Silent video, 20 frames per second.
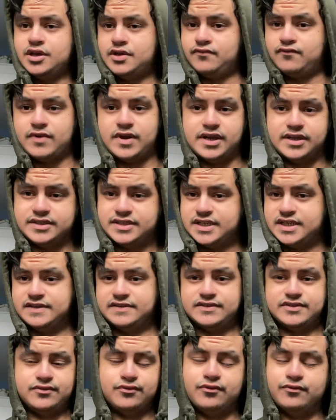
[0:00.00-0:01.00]

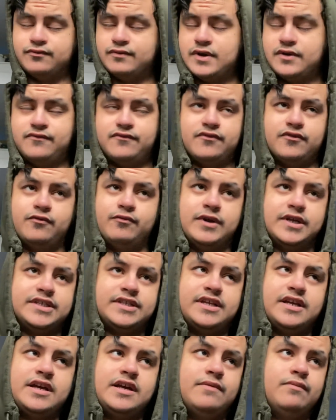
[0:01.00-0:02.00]
relatives all run through West
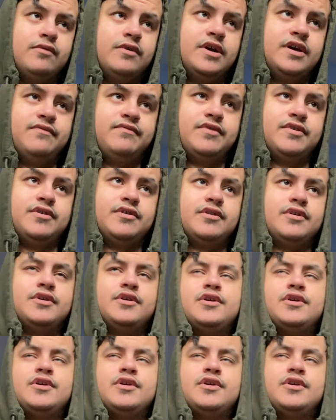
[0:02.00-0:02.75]
Ham, whatever.